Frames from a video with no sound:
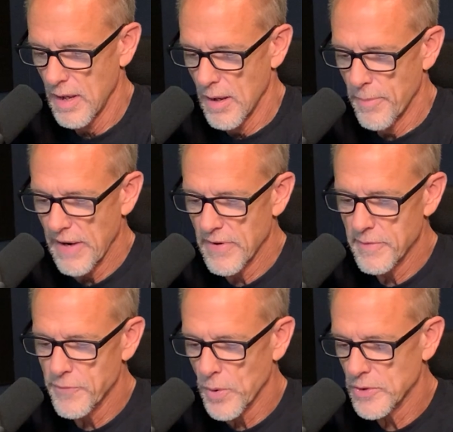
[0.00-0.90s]

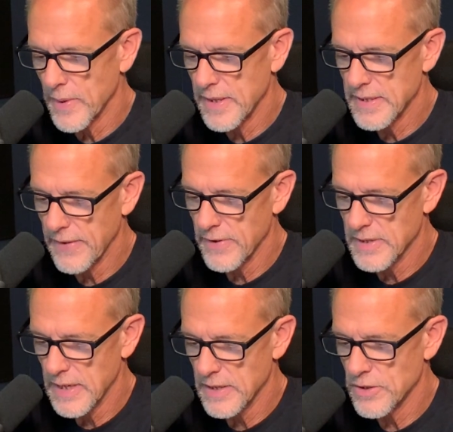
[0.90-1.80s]
Proverbs 4:27
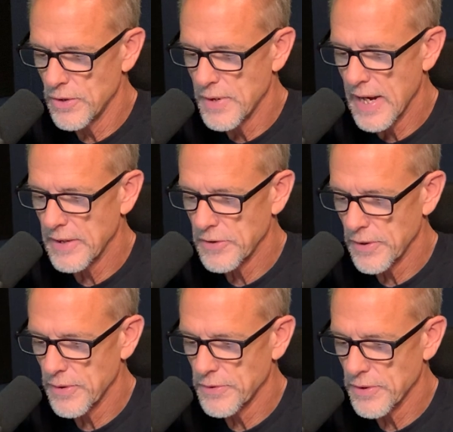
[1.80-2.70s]
says, "Do not
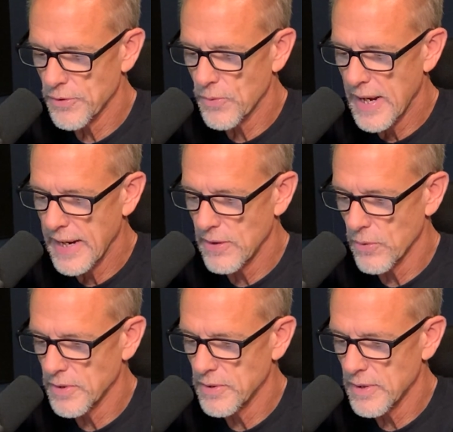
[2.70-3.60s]
turn to the right
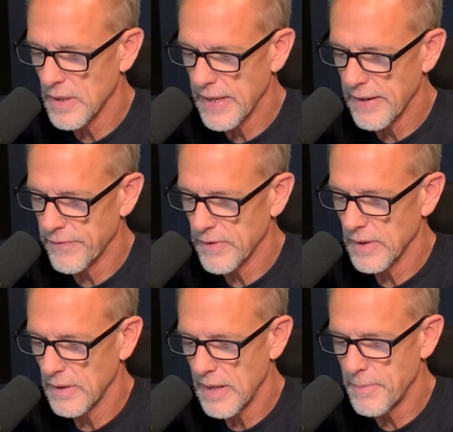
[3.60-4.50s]
or to the left;
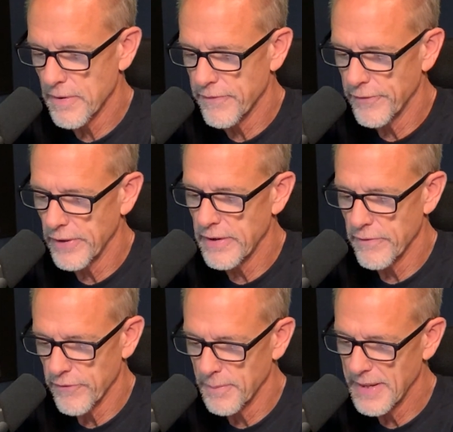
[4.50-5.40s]
keep your foot
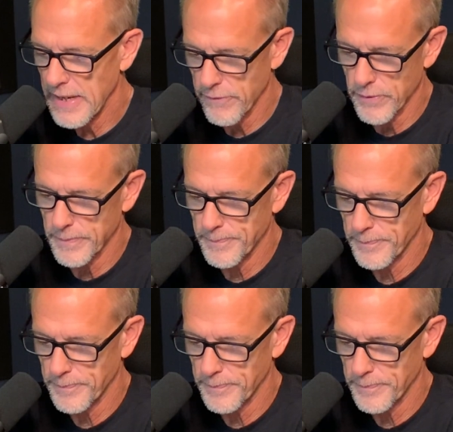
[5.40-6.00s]
from evil."